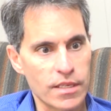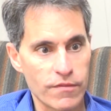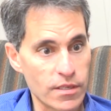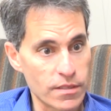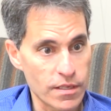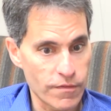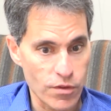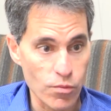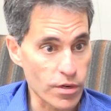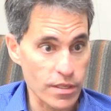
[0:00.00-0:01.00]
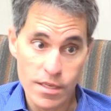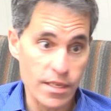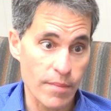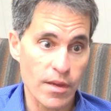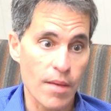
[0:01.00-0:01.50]
even if you work at the
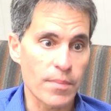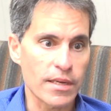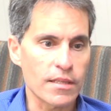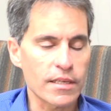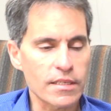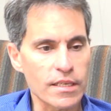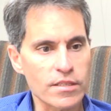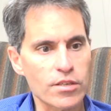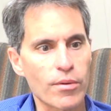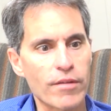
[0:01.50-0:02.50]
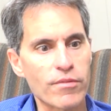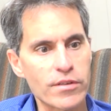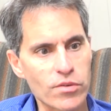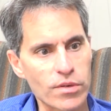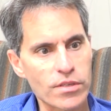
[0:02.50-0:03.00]
same company, LinkedIn's a great
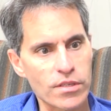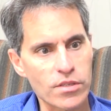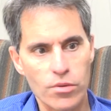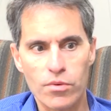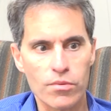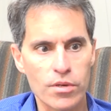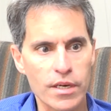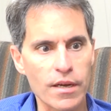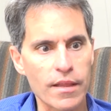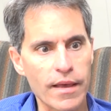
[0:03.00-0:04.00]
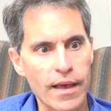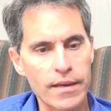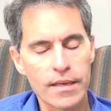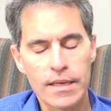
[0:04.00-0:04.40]
resource, and so we're working on that.